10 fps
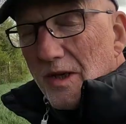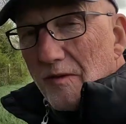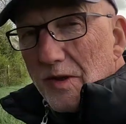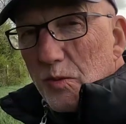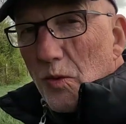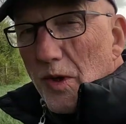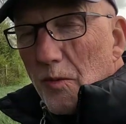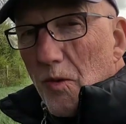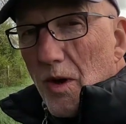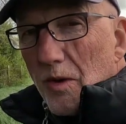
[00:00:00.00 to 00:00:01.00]
end of this
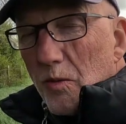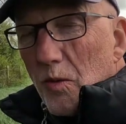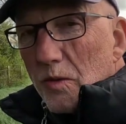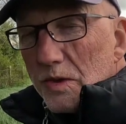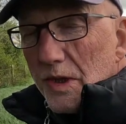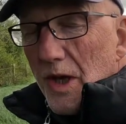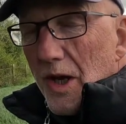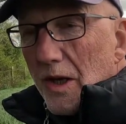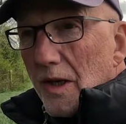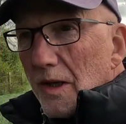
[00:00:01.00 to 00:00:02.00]
Walking Wild walk
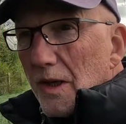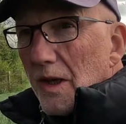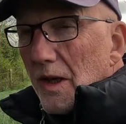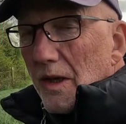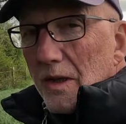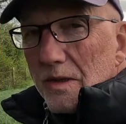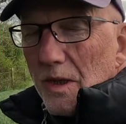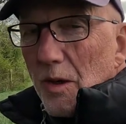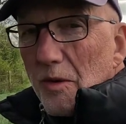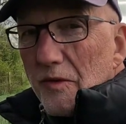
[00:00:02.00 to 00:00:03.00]
today. So
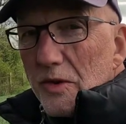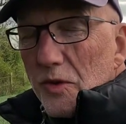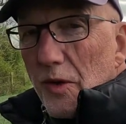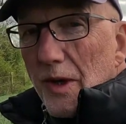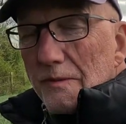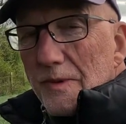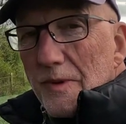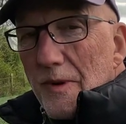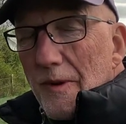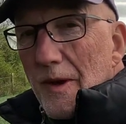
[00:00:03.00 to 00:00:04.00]
I hope you've enjoyed it.
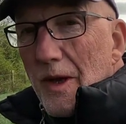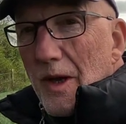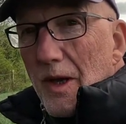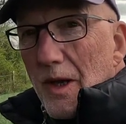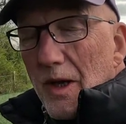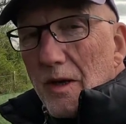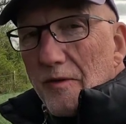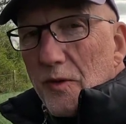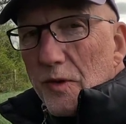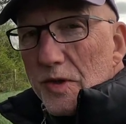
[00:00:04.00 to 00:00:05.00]
I look
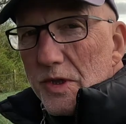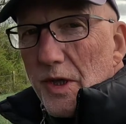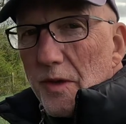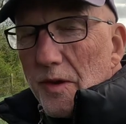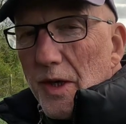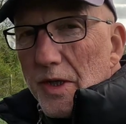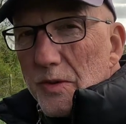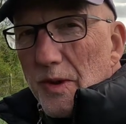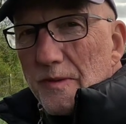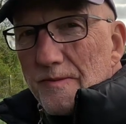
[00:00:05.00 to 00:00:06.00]
forward to seeing you on the next
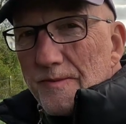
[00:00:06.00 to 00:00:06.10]
one.